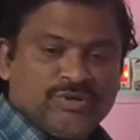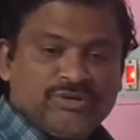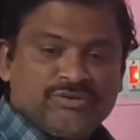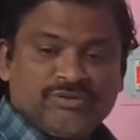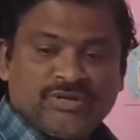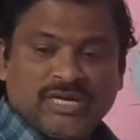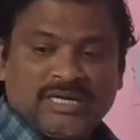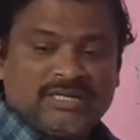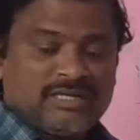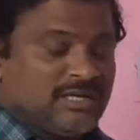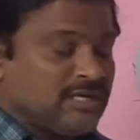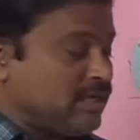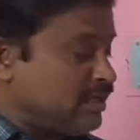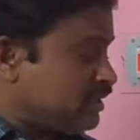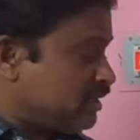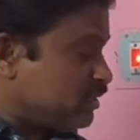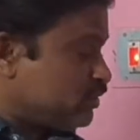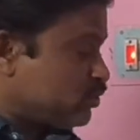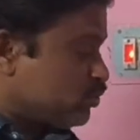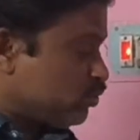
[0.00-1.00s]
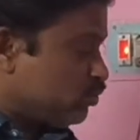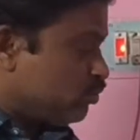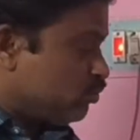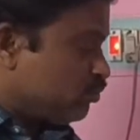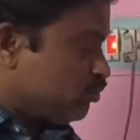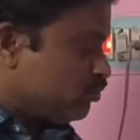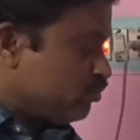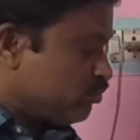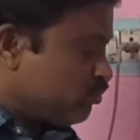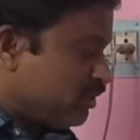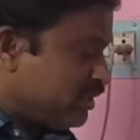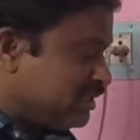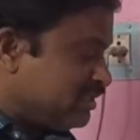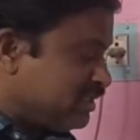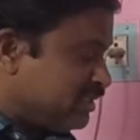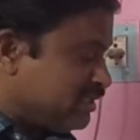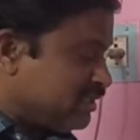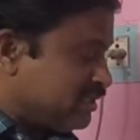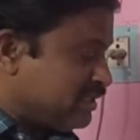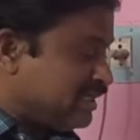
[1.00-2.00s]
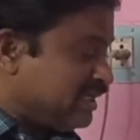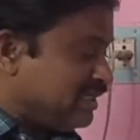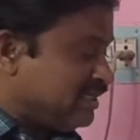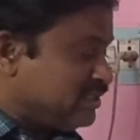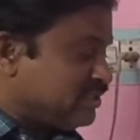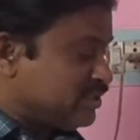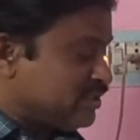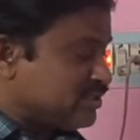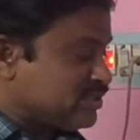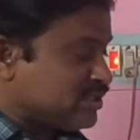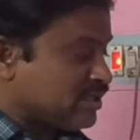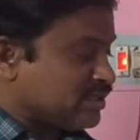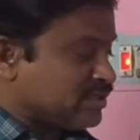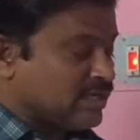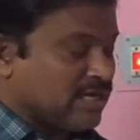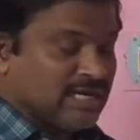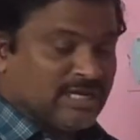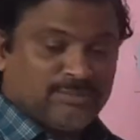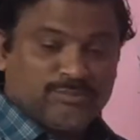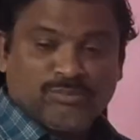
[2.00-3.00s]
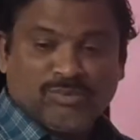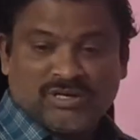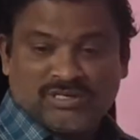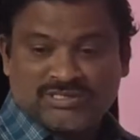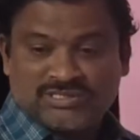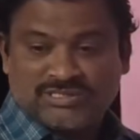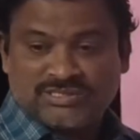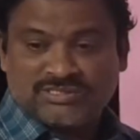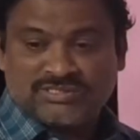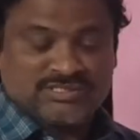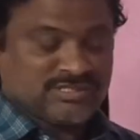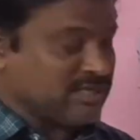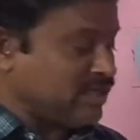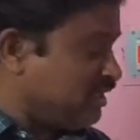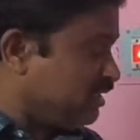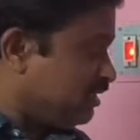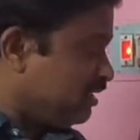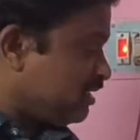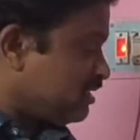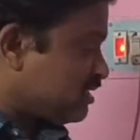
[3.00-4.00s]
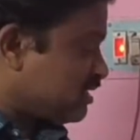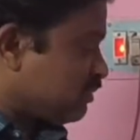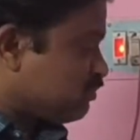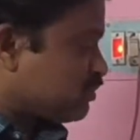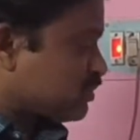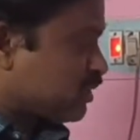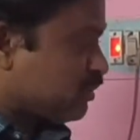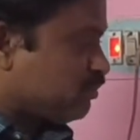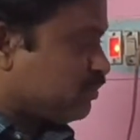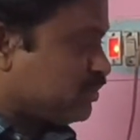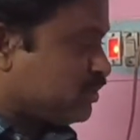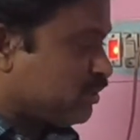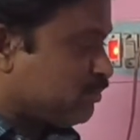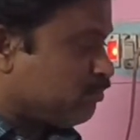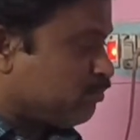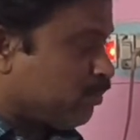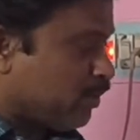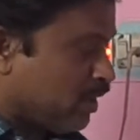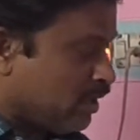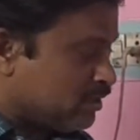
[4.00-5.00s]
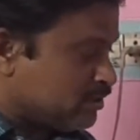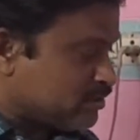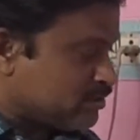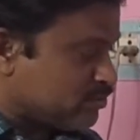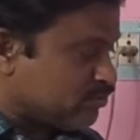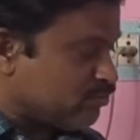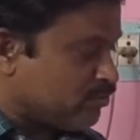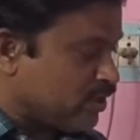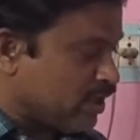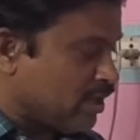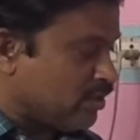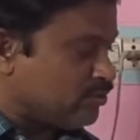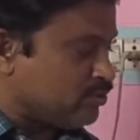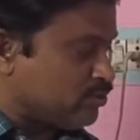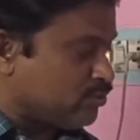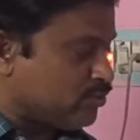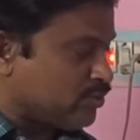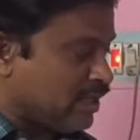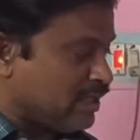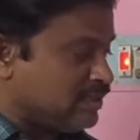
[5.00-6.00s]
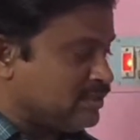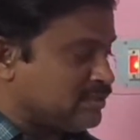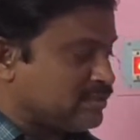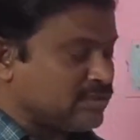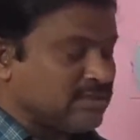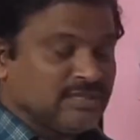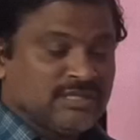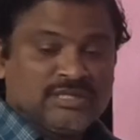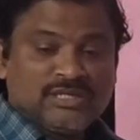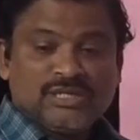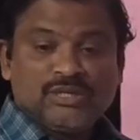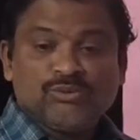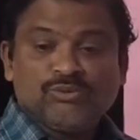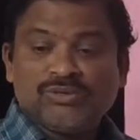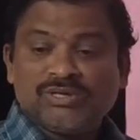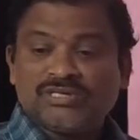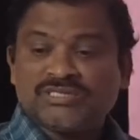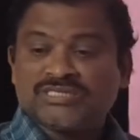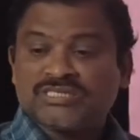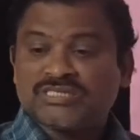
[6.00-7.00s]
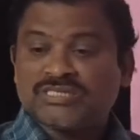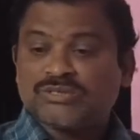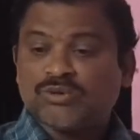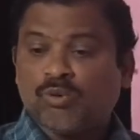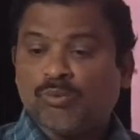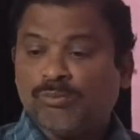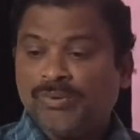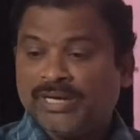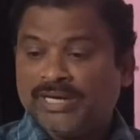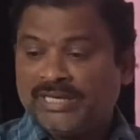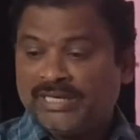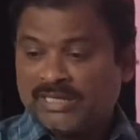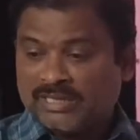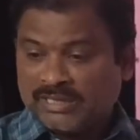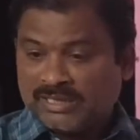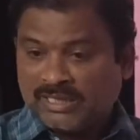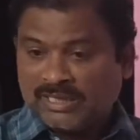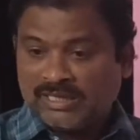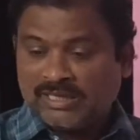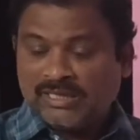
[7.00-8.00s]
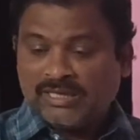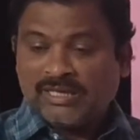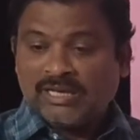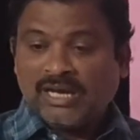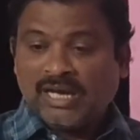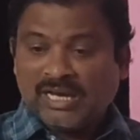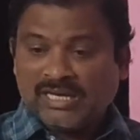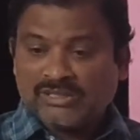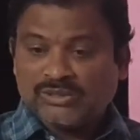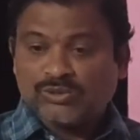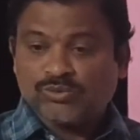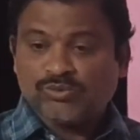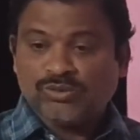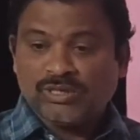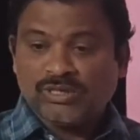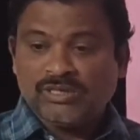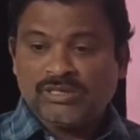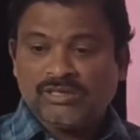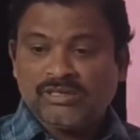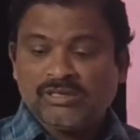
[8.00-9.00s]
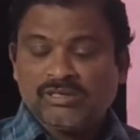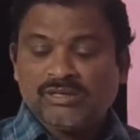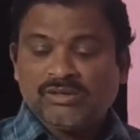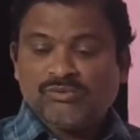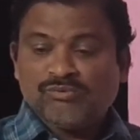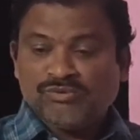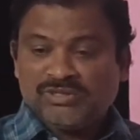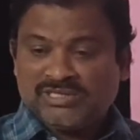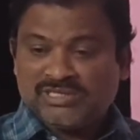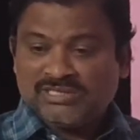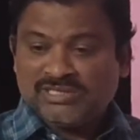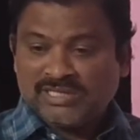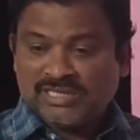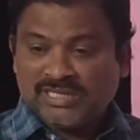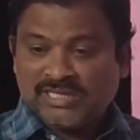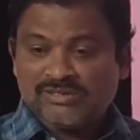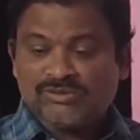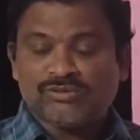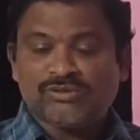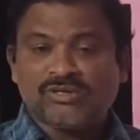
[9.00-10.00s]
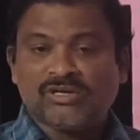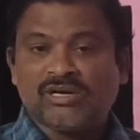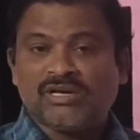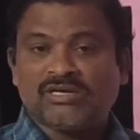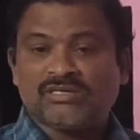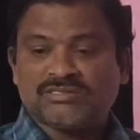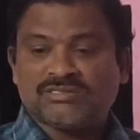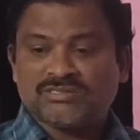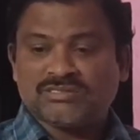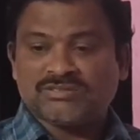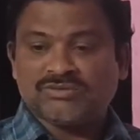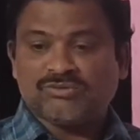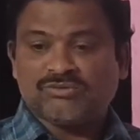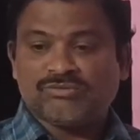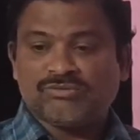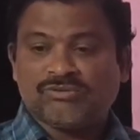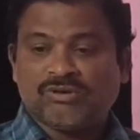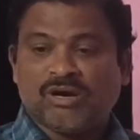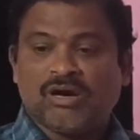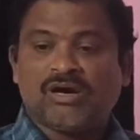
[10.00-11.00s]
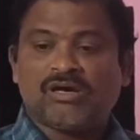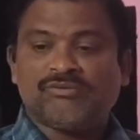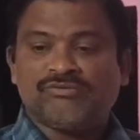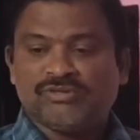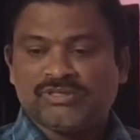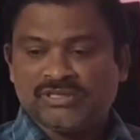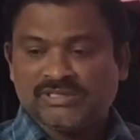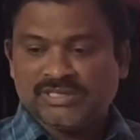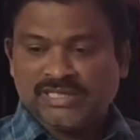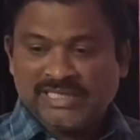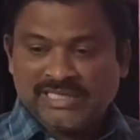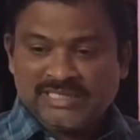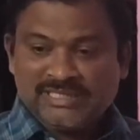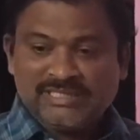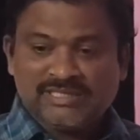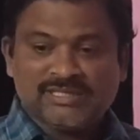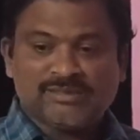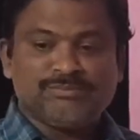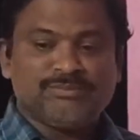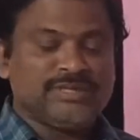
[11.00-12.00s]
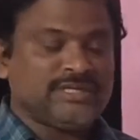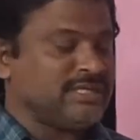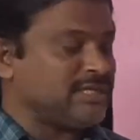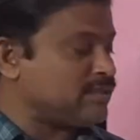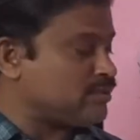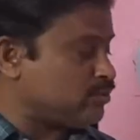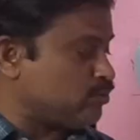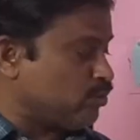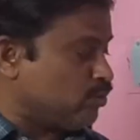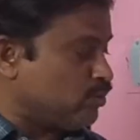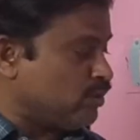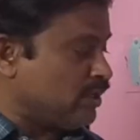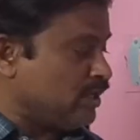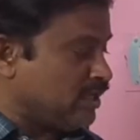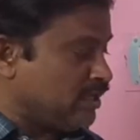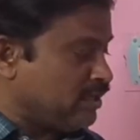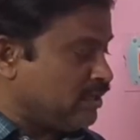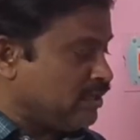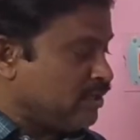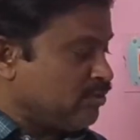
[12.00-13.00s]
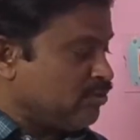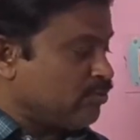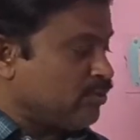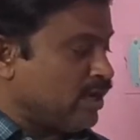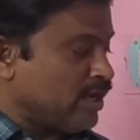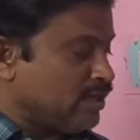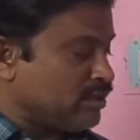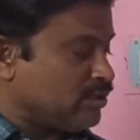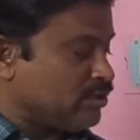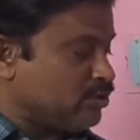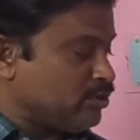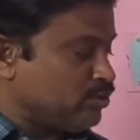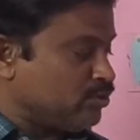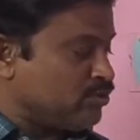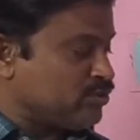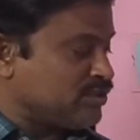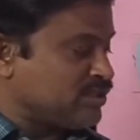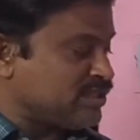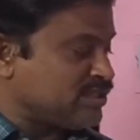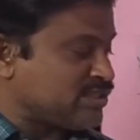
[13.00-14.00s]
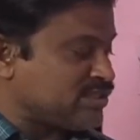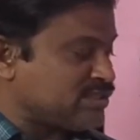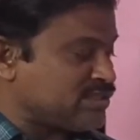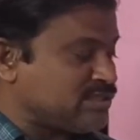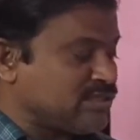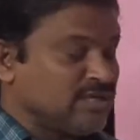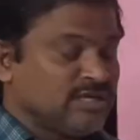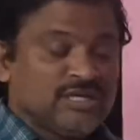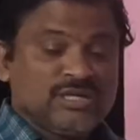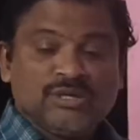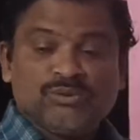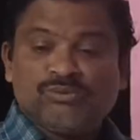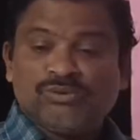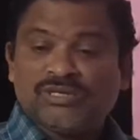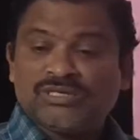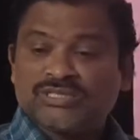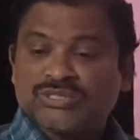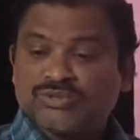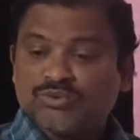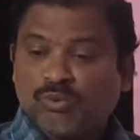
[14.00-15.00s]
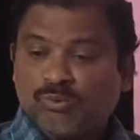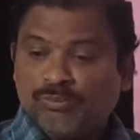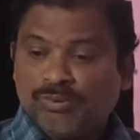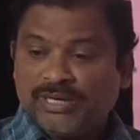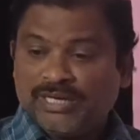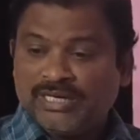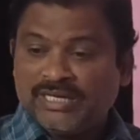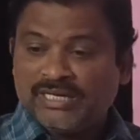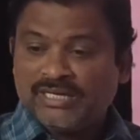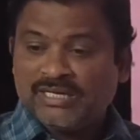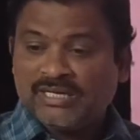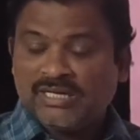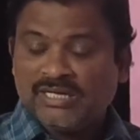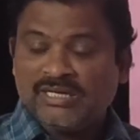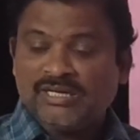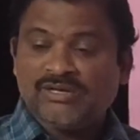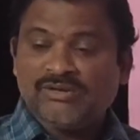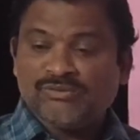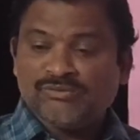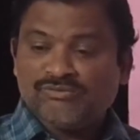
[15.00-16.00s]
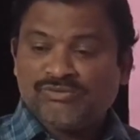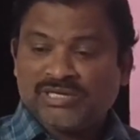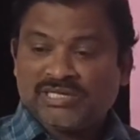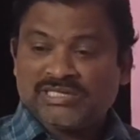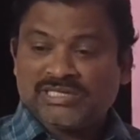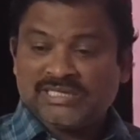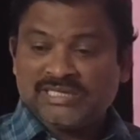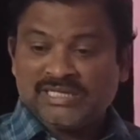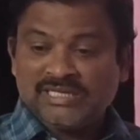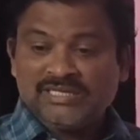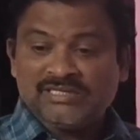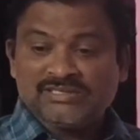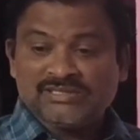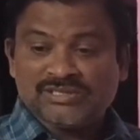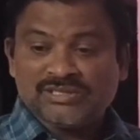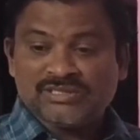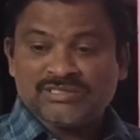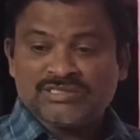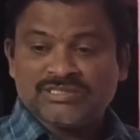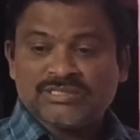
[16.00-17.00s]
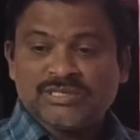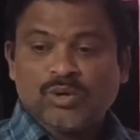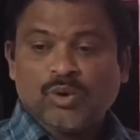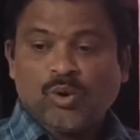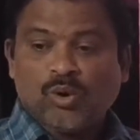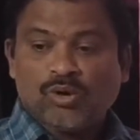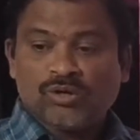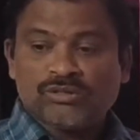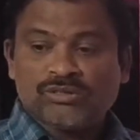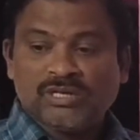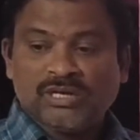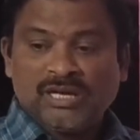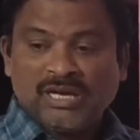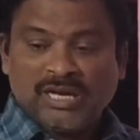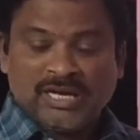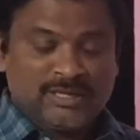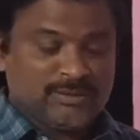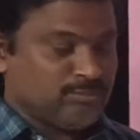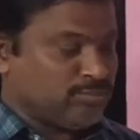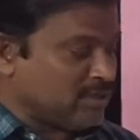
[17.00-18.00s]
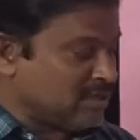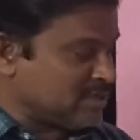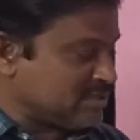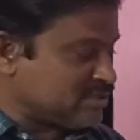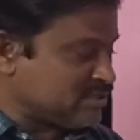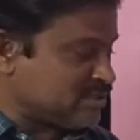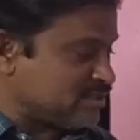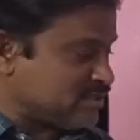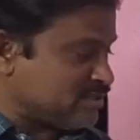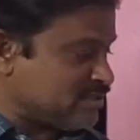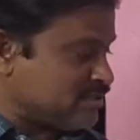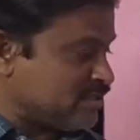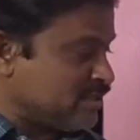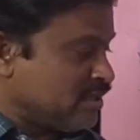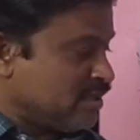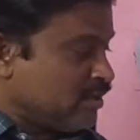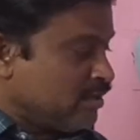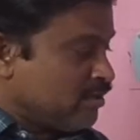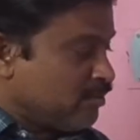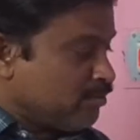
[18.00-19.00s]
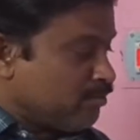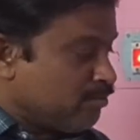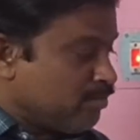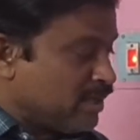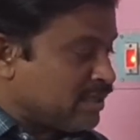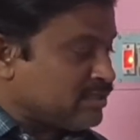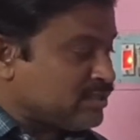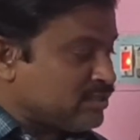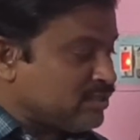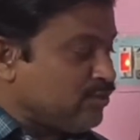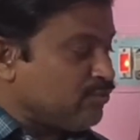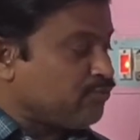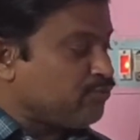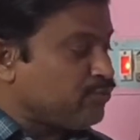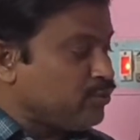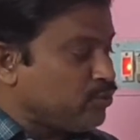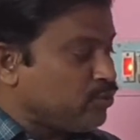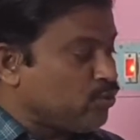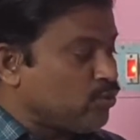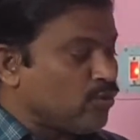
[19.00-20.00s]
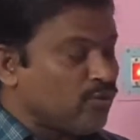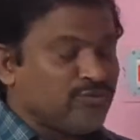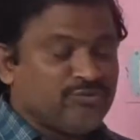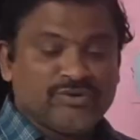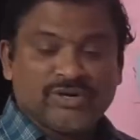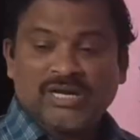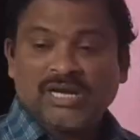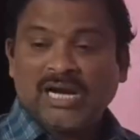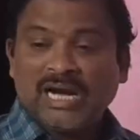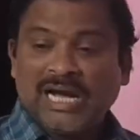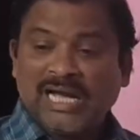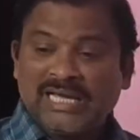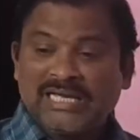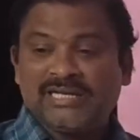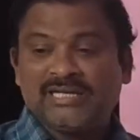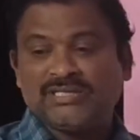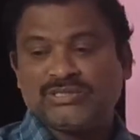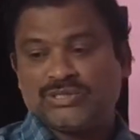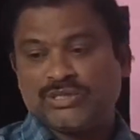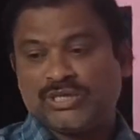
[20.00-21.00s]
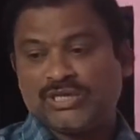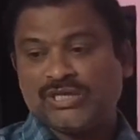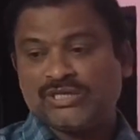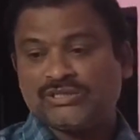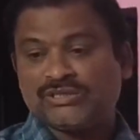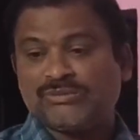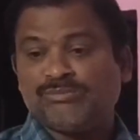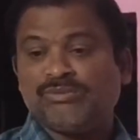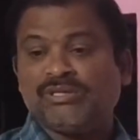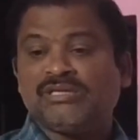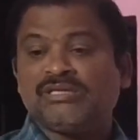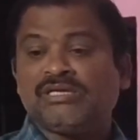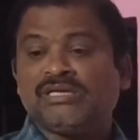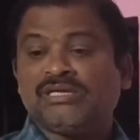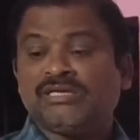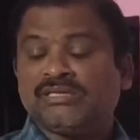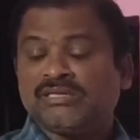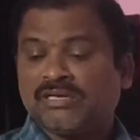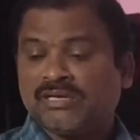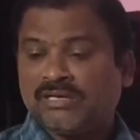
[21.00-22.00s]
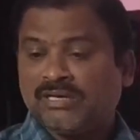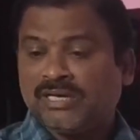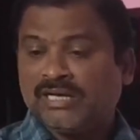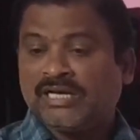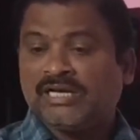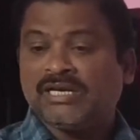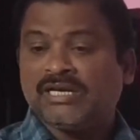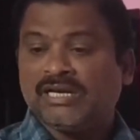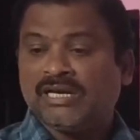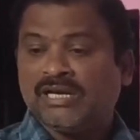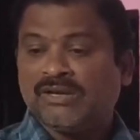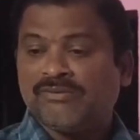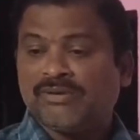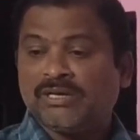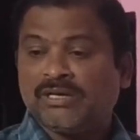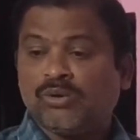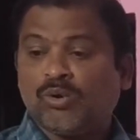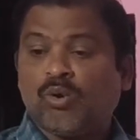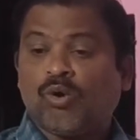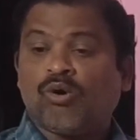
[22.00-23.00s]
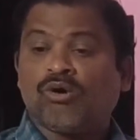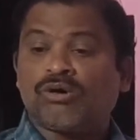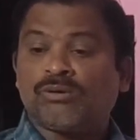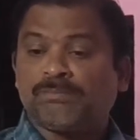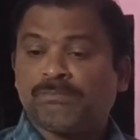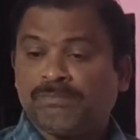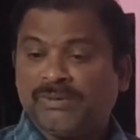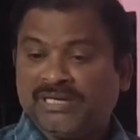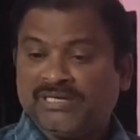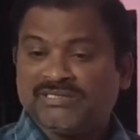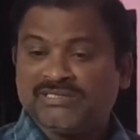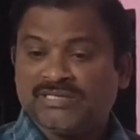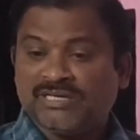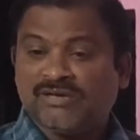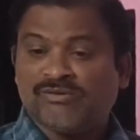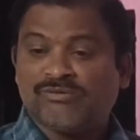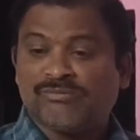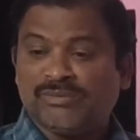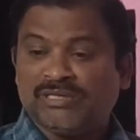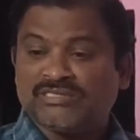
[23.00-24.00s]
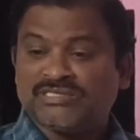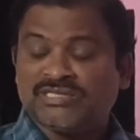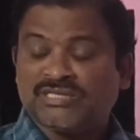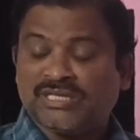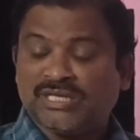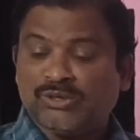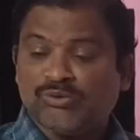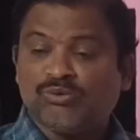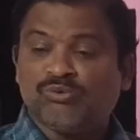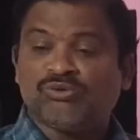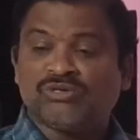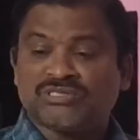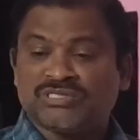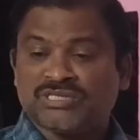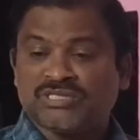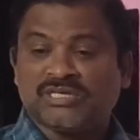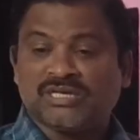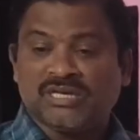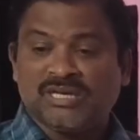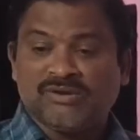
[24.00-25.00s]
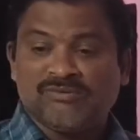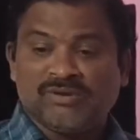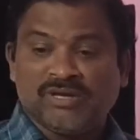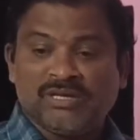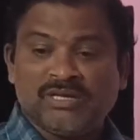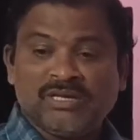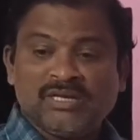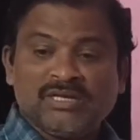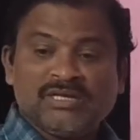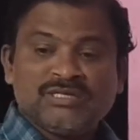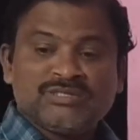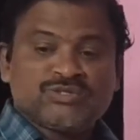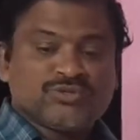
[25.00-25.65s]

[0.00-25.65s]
when you write a letter to, what is that, teachers or the headmasters, in the subscription part, we have to write yours obediently. Actually, within the 10th class or within the intermediate only, we have to use this yours obediently for the teachers or the headmasters. But if you go for higher education, mean in the degree level or PG level, means in the university level,